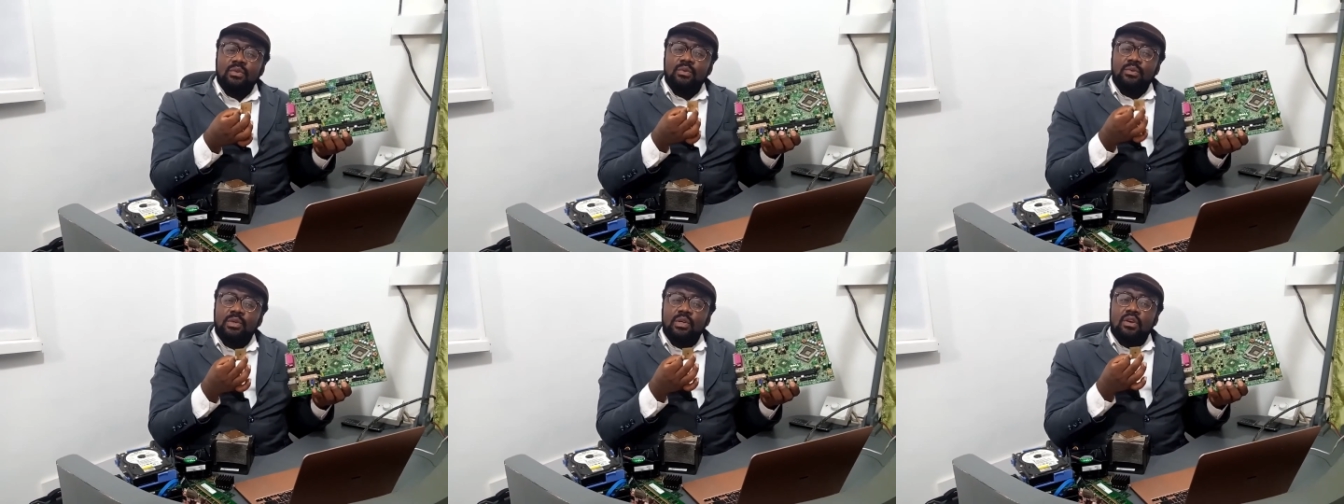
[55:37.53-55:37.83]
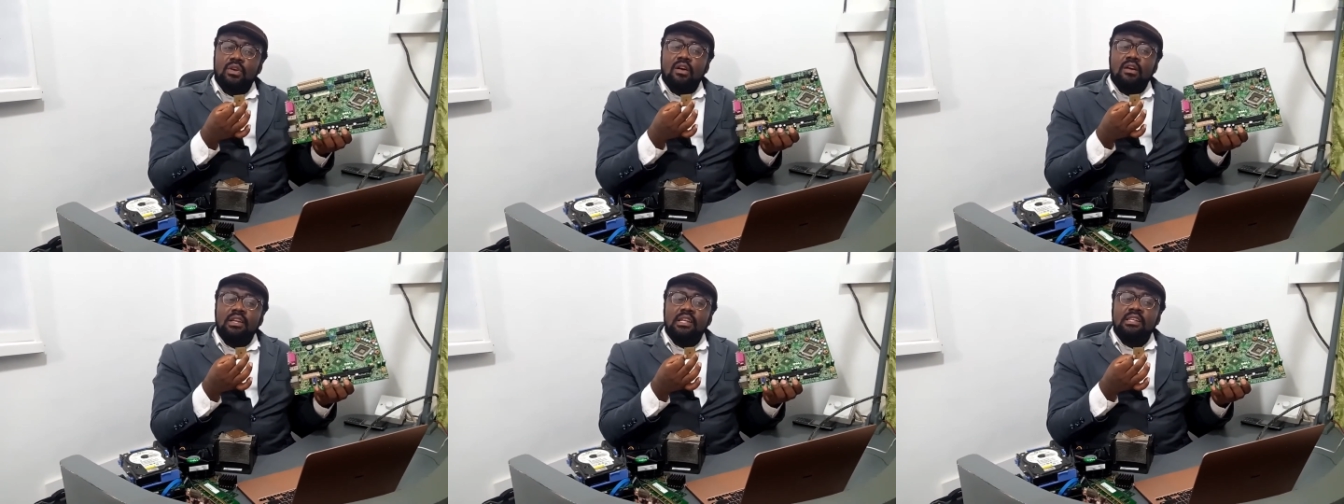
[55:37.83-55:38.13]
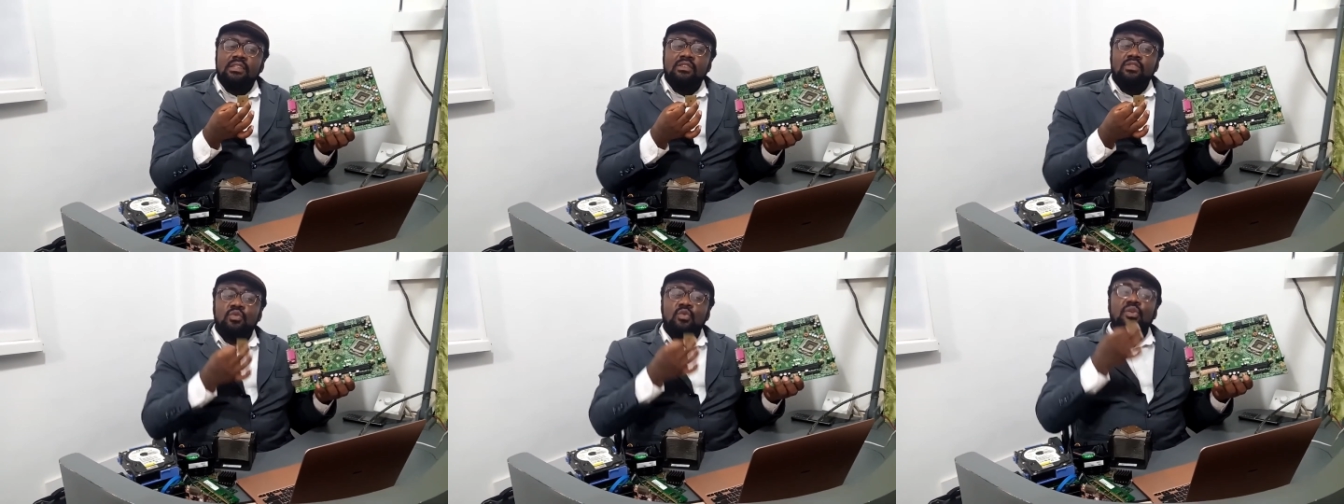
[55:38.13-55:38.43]
We call
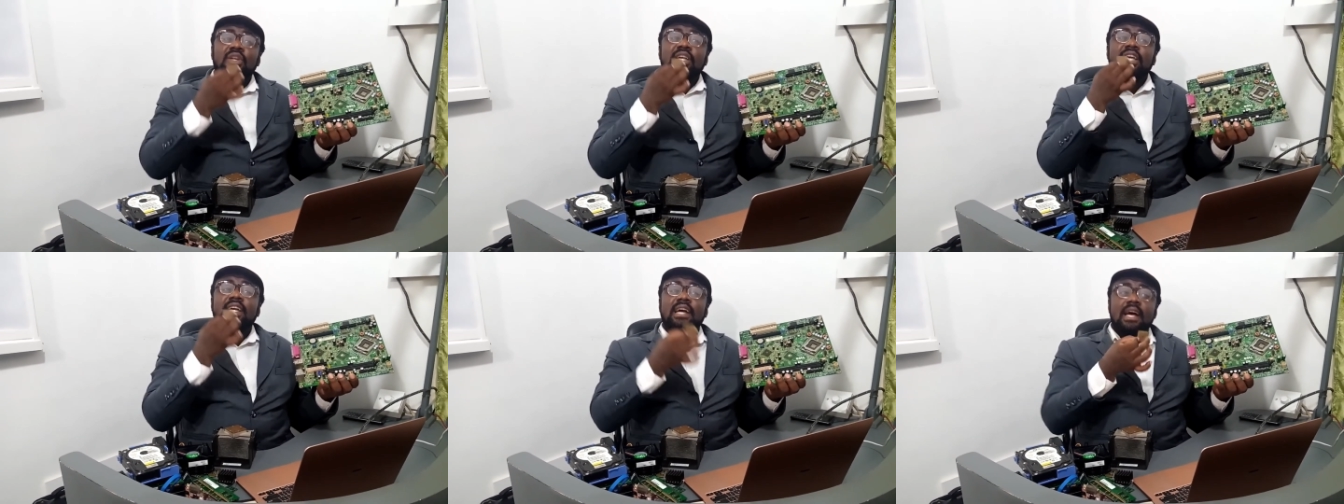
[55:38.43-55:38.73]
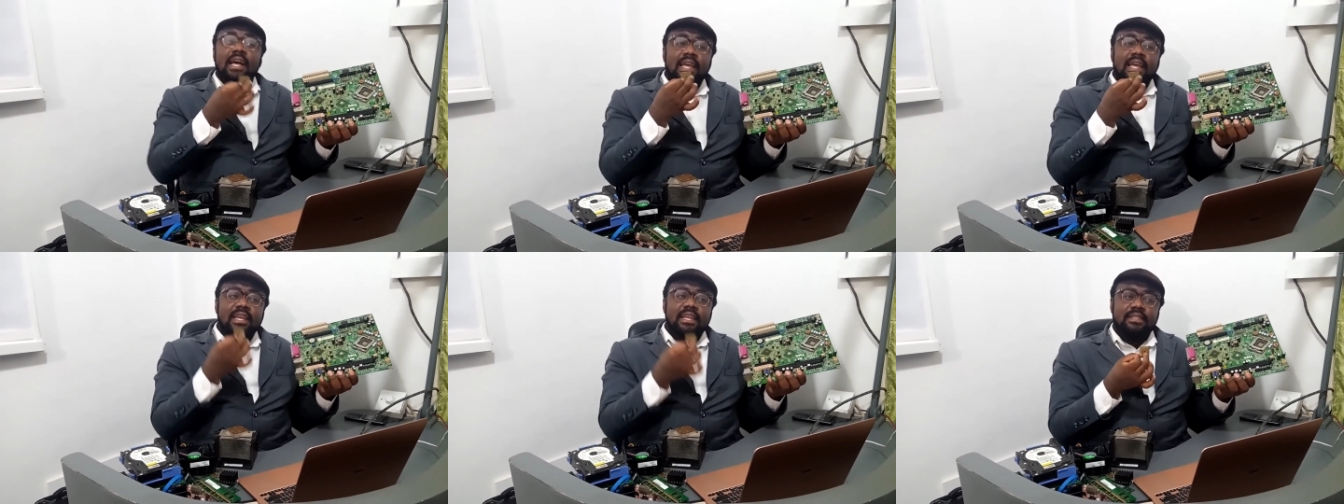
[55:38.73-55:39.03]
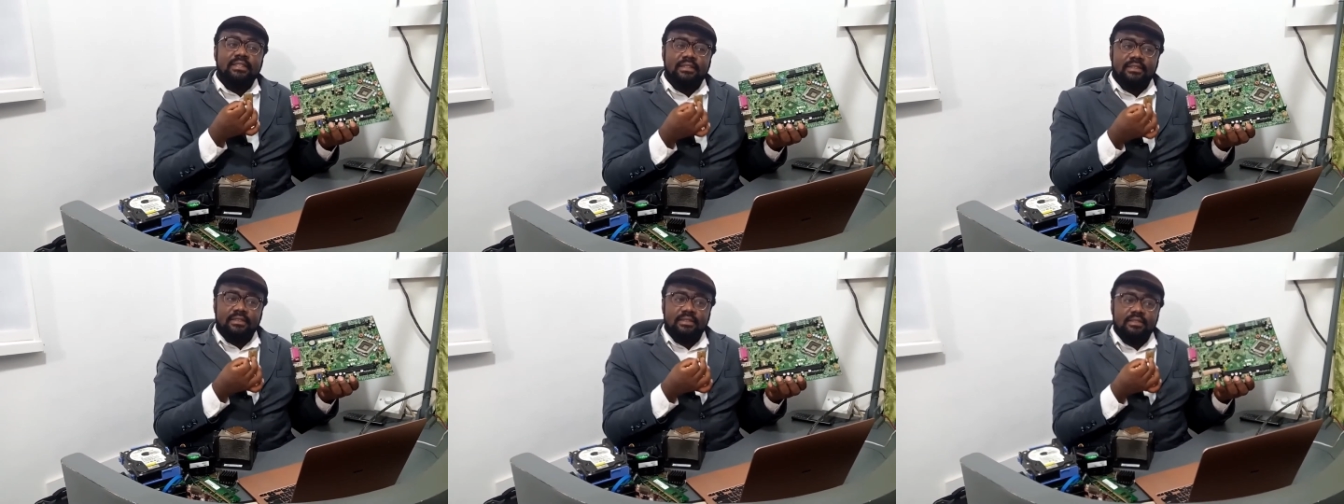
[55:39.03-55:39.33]
it 2
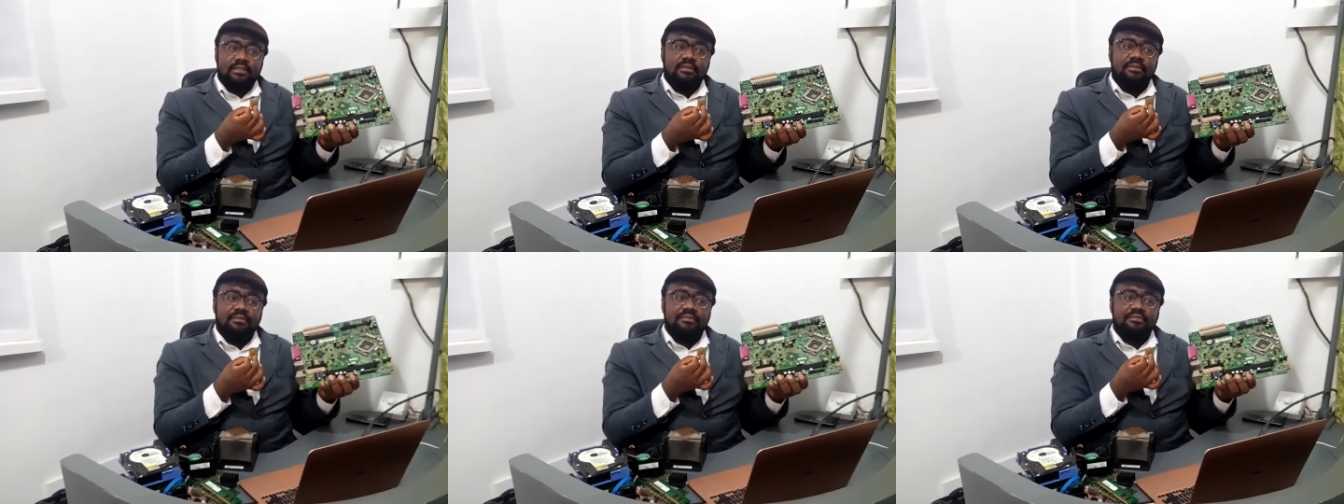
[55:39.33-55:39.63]
gigahertz.